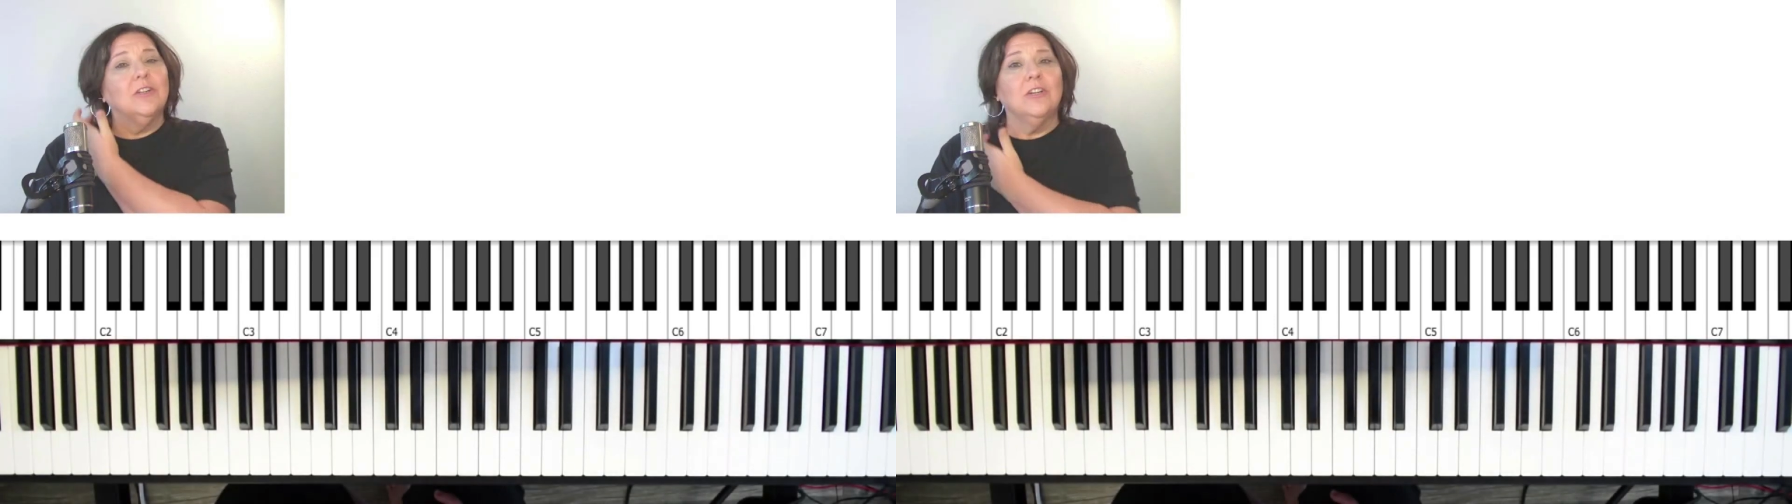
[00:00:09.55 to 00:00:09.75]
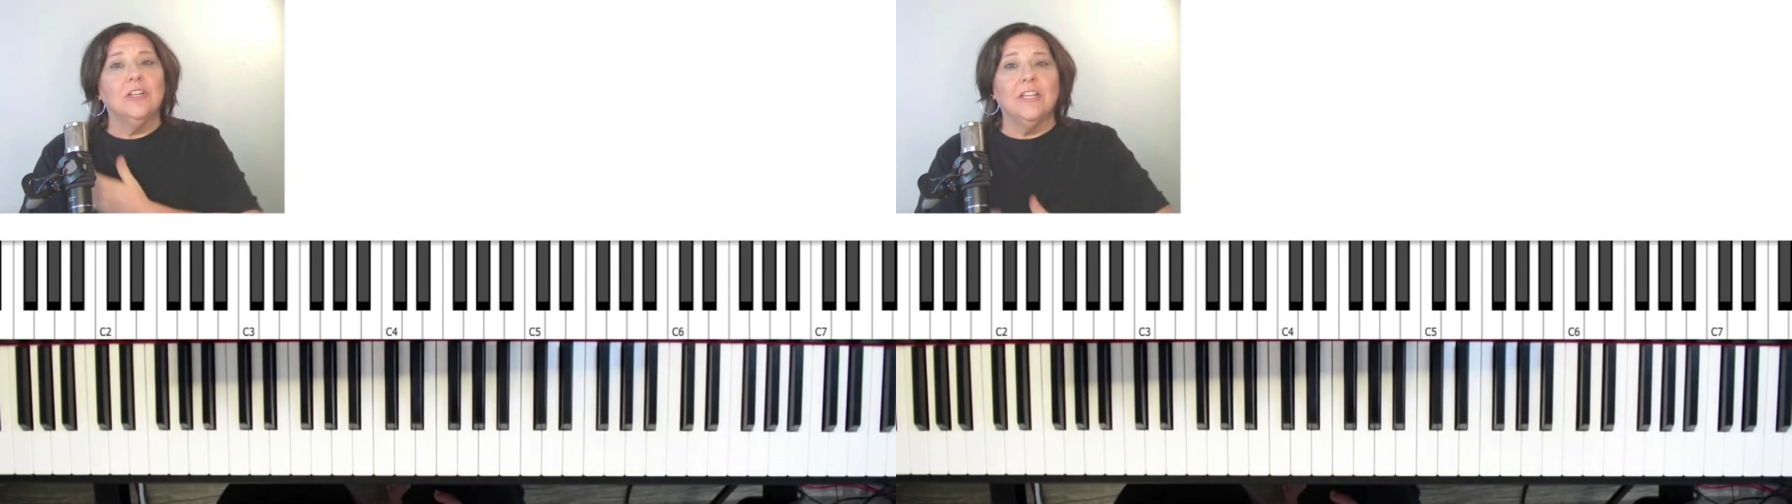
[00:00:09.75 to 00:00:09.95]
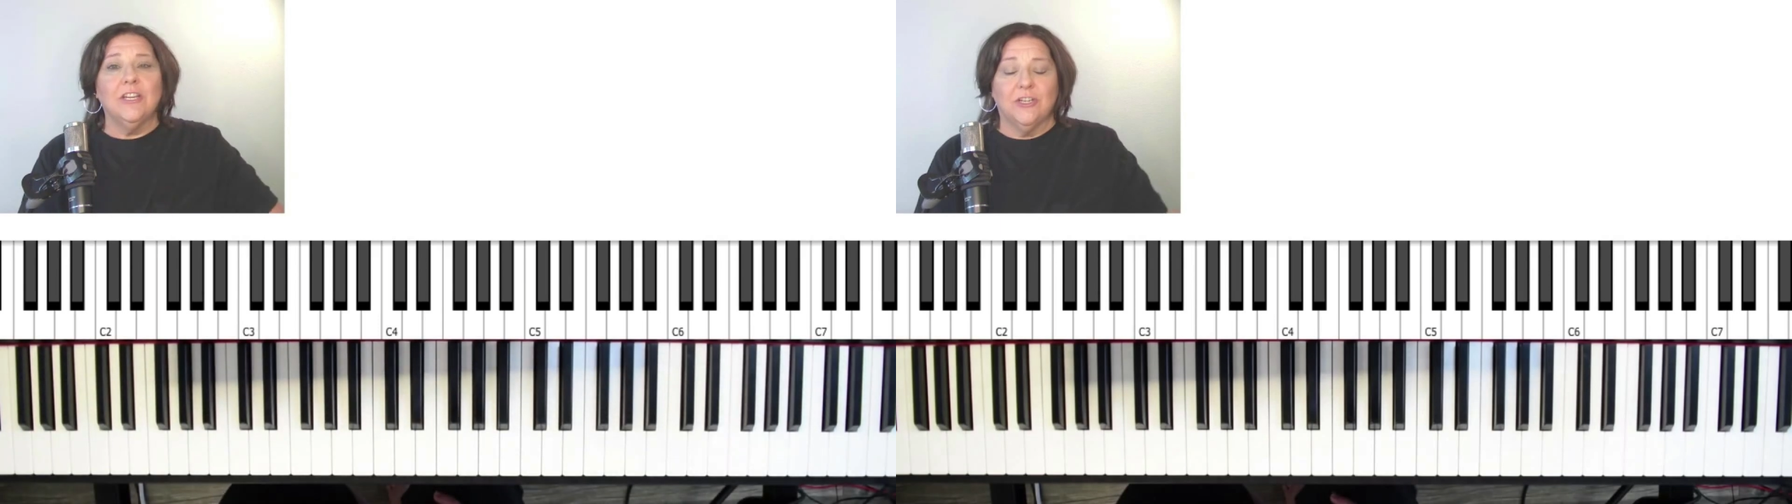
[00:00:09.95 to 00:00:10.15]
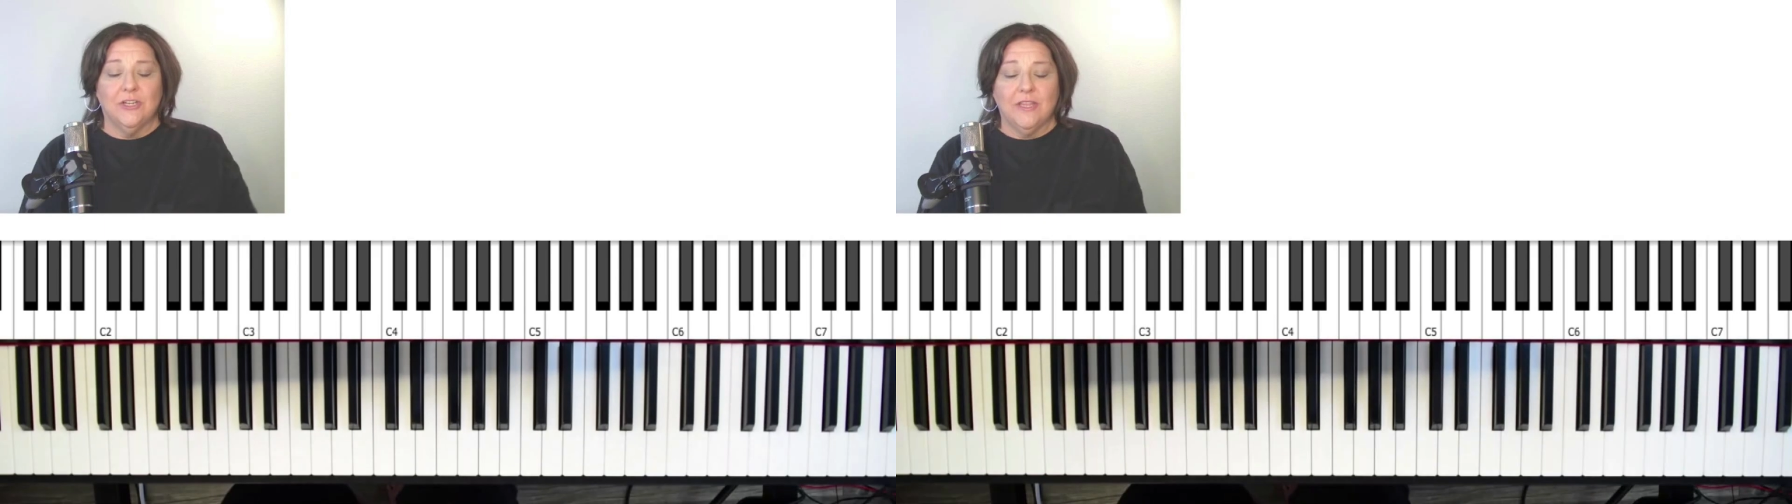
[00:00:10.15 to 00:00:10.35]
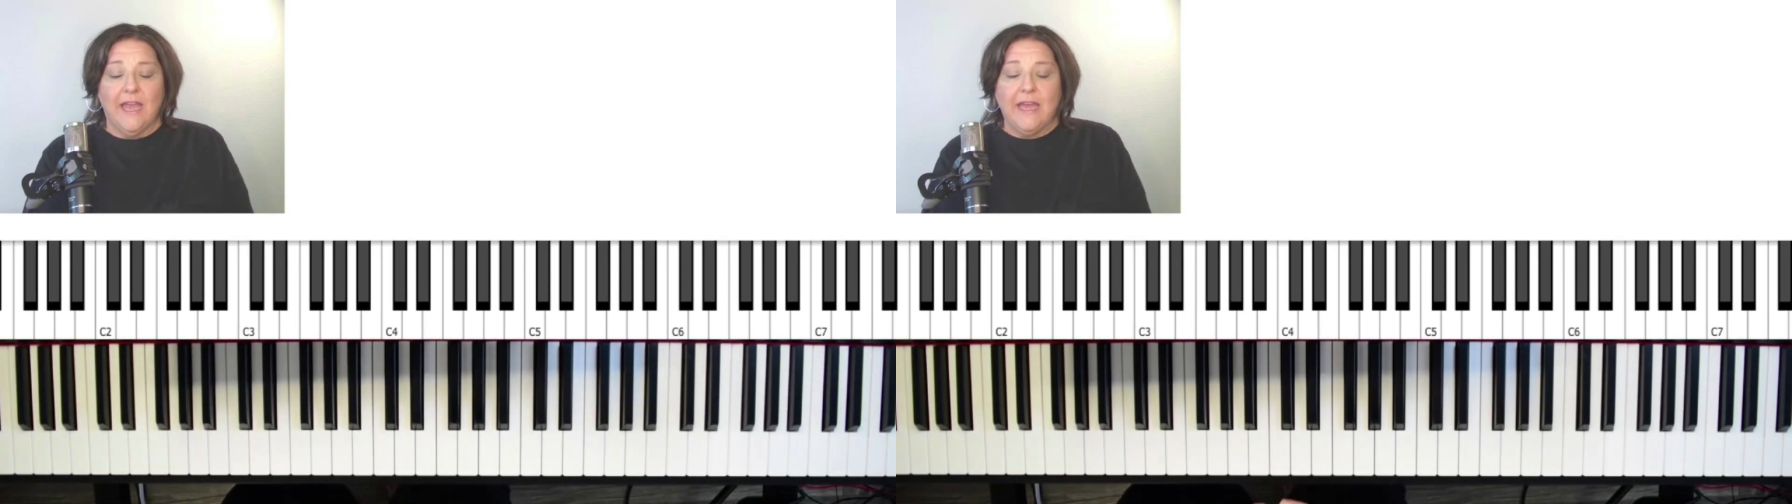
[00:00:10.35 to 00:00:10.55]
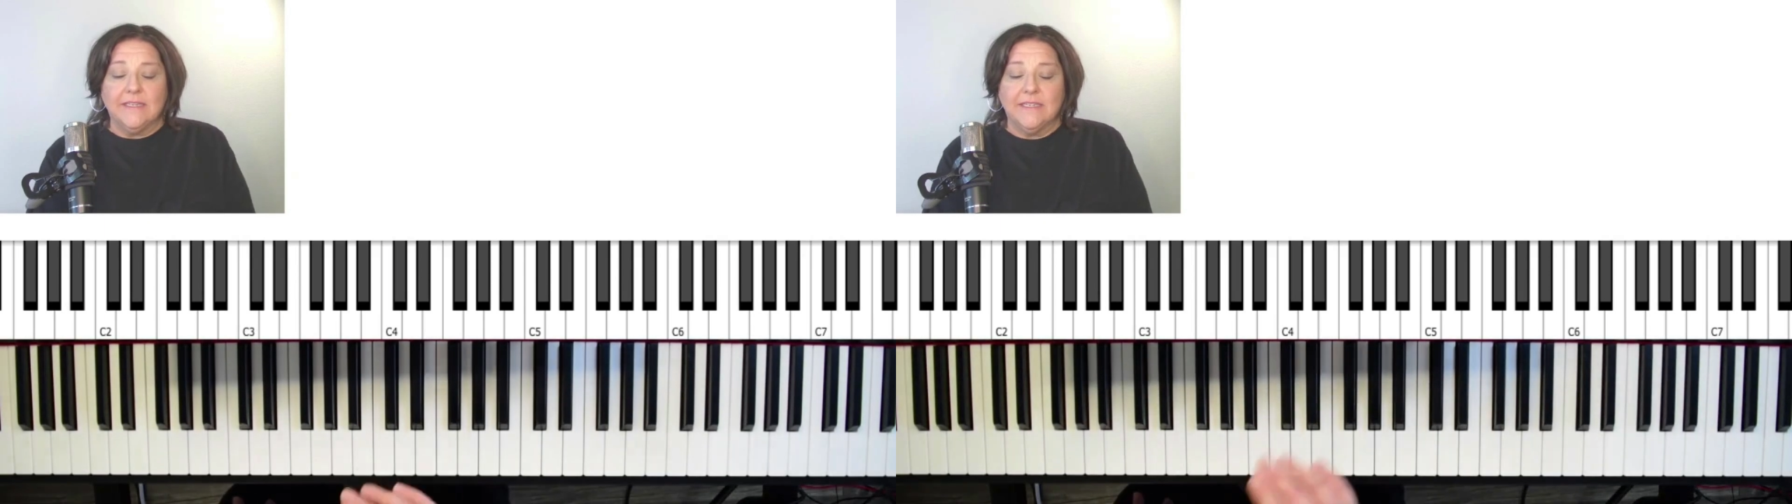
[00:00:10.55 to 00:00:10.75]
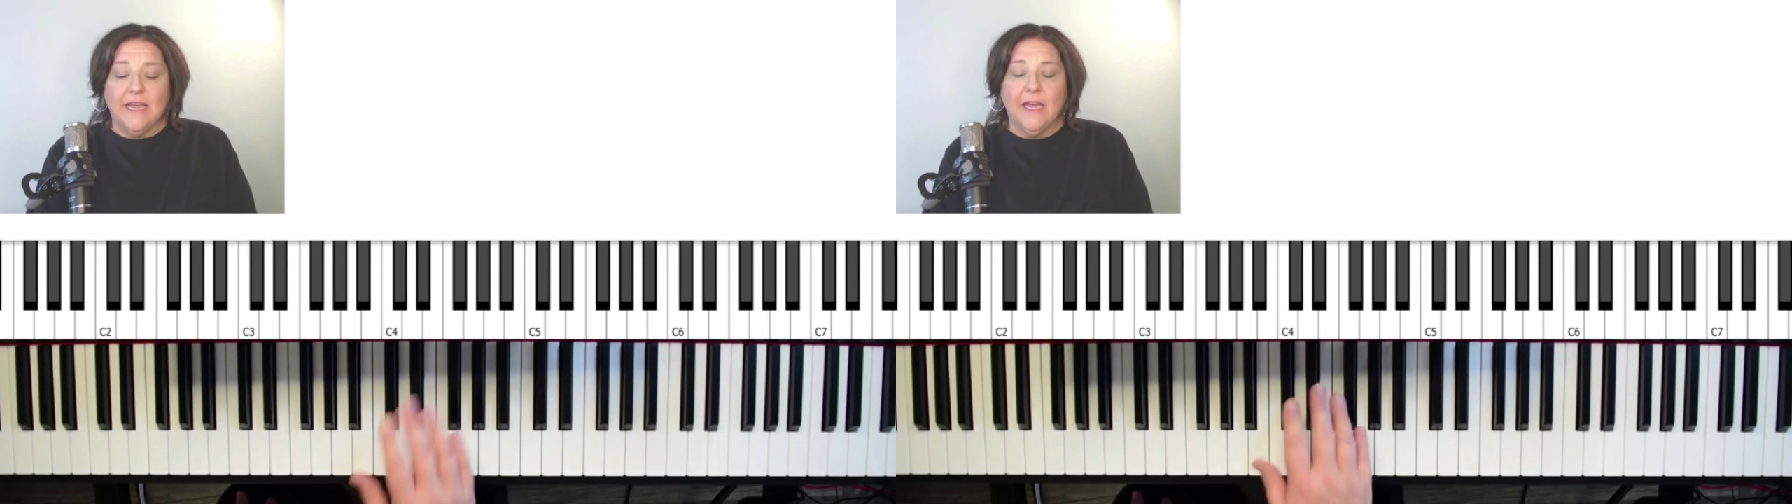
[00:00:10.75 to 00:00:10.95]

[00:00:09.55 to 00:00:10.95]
earlier that